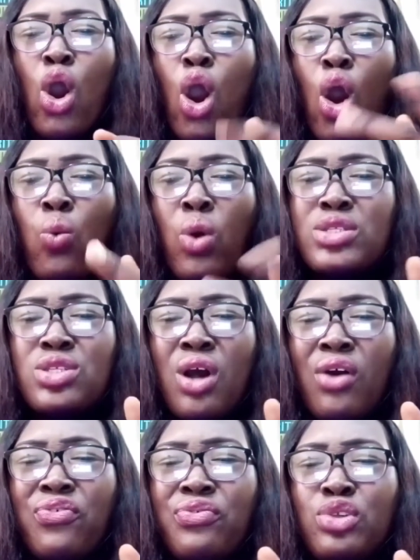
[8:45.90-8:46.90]
Or worse
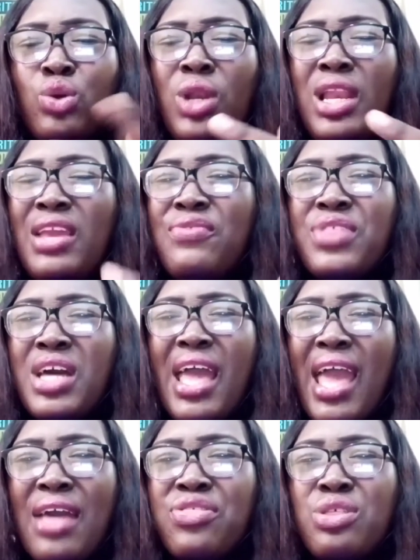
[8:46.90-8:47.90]
off, you leave the
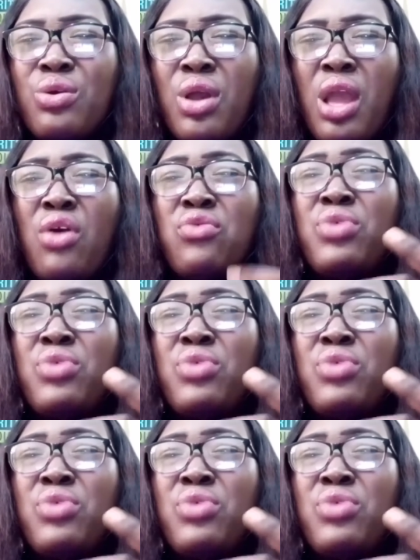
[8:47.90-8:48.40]
earth